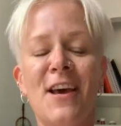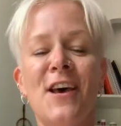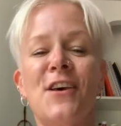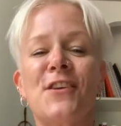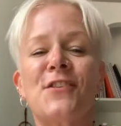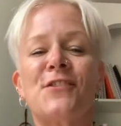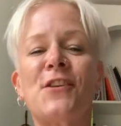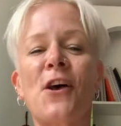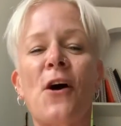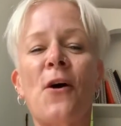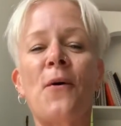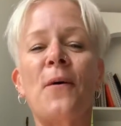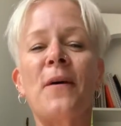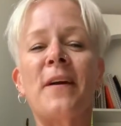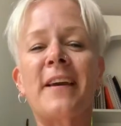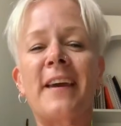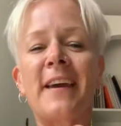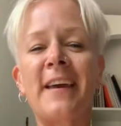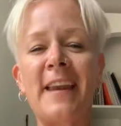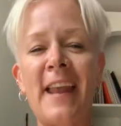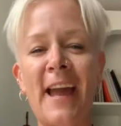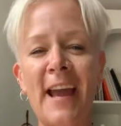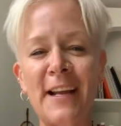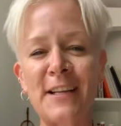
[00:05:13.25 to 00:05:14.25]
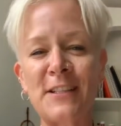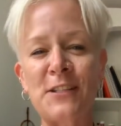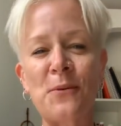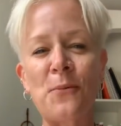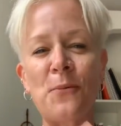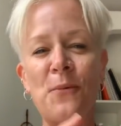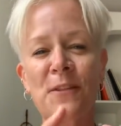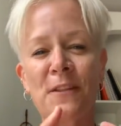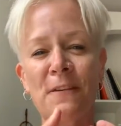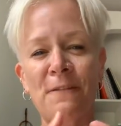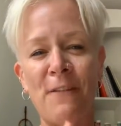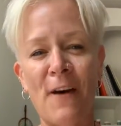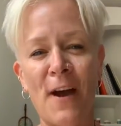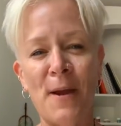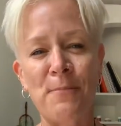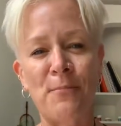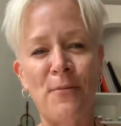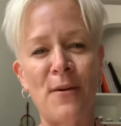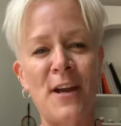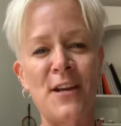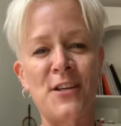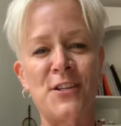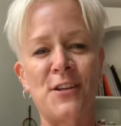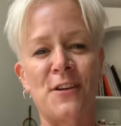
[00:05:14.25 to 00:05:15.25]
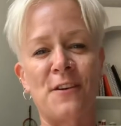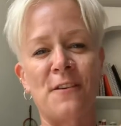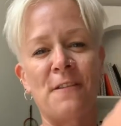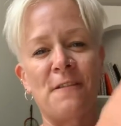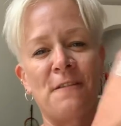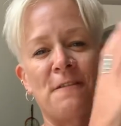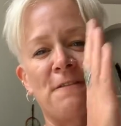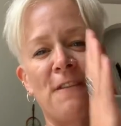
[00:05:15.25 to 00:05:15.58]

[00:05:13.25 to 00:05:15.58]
So connect with the vibration.